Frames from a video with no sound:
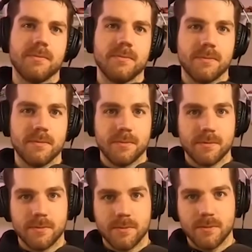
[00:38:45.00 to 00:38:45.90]

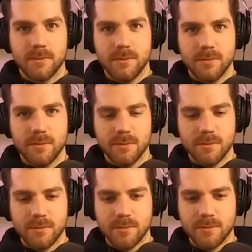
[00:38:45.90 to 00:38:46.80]

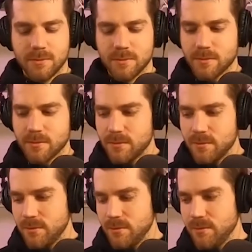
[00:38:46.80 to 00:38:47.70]

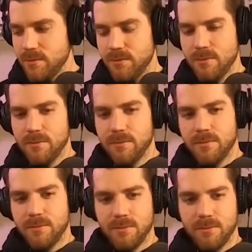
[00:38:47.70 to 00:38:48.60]

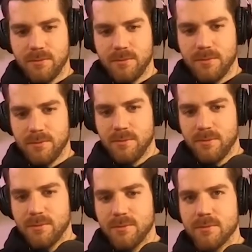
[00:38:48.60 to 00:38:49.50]

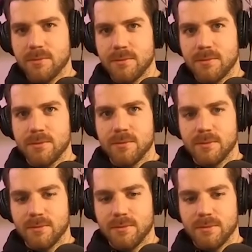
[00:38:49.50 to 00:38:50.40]

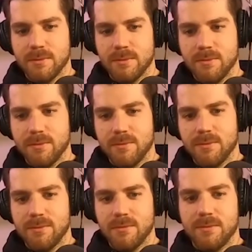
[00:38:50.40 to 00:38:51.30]

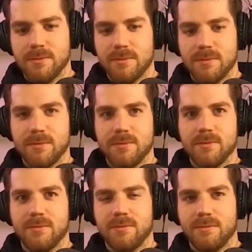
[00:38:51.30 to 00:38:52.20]

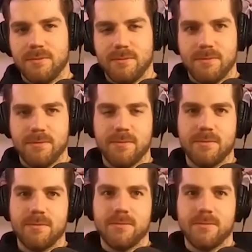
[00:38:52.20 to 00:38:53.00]
[no speech]